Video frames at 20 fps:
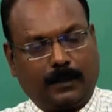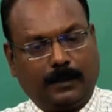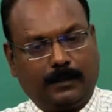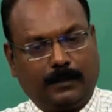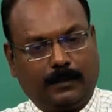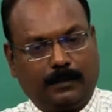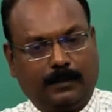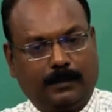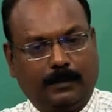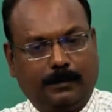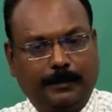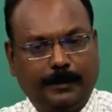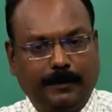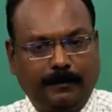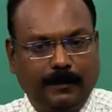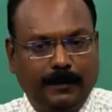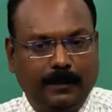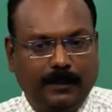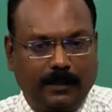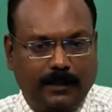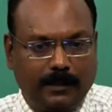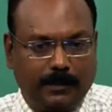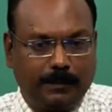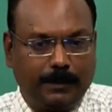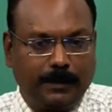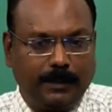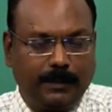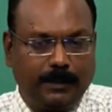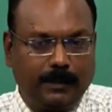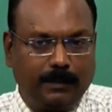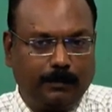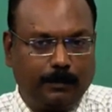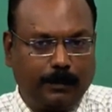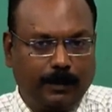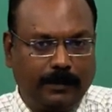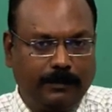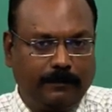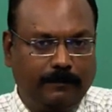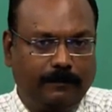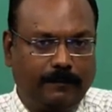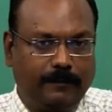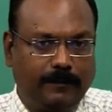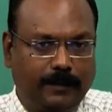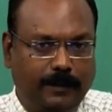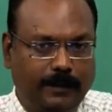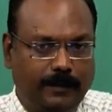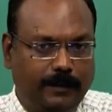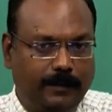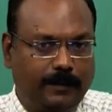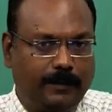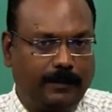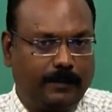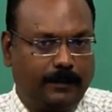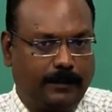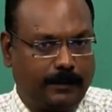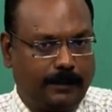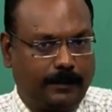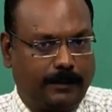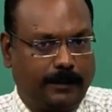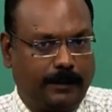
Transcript: is between a husband and a wife and uh,